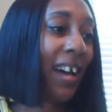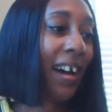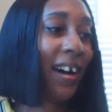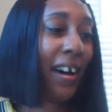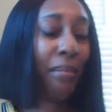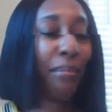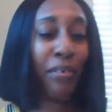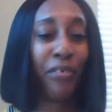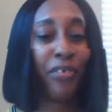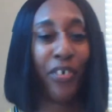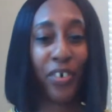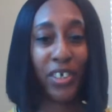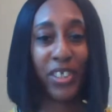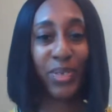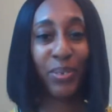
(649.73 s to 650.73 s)
Of
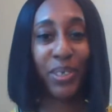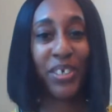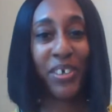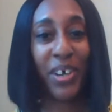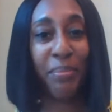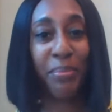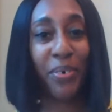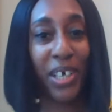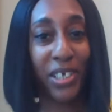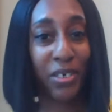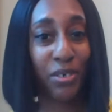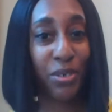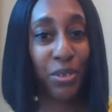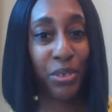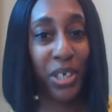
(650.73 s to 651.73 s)
course, when you upgrade,
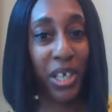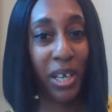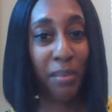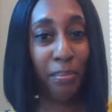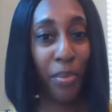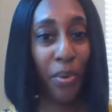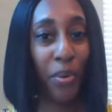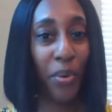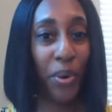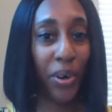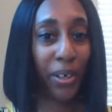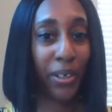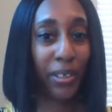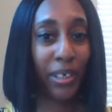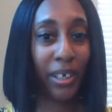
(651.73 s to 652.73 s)
you do get
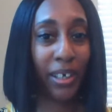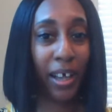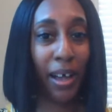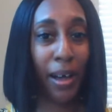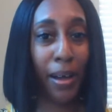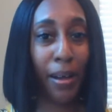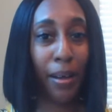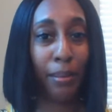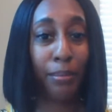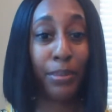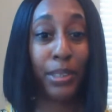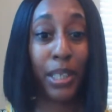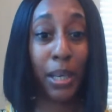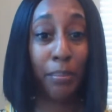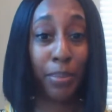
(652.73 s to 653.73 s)
more
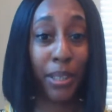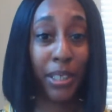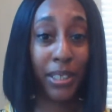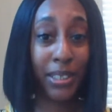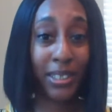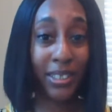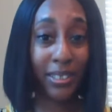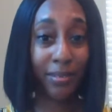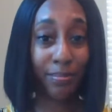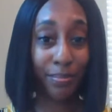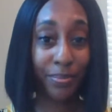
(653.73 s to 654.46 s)
templates,